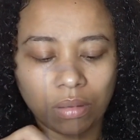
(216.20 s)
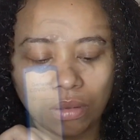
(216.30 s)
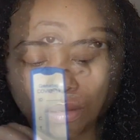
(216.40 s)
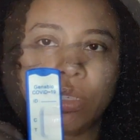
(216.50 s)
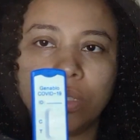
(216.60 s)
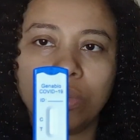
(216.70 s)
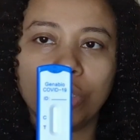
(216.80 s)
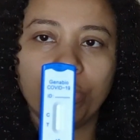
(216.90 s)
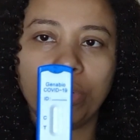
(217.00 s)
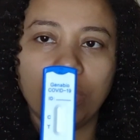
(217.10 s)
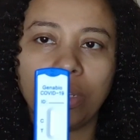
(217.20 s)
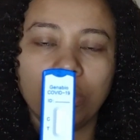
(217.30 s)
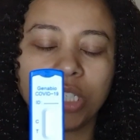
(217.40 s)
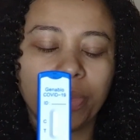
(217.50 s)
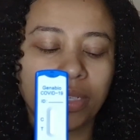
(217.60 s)
So this is what you're putting your
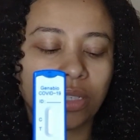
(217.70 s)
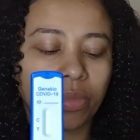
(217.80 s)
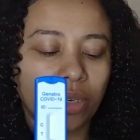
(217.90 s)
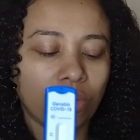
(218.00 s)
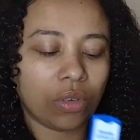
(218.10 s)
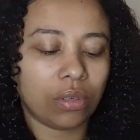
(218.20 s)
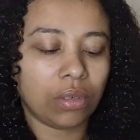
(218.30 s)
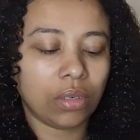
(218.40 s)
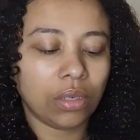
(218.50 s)
specimen on.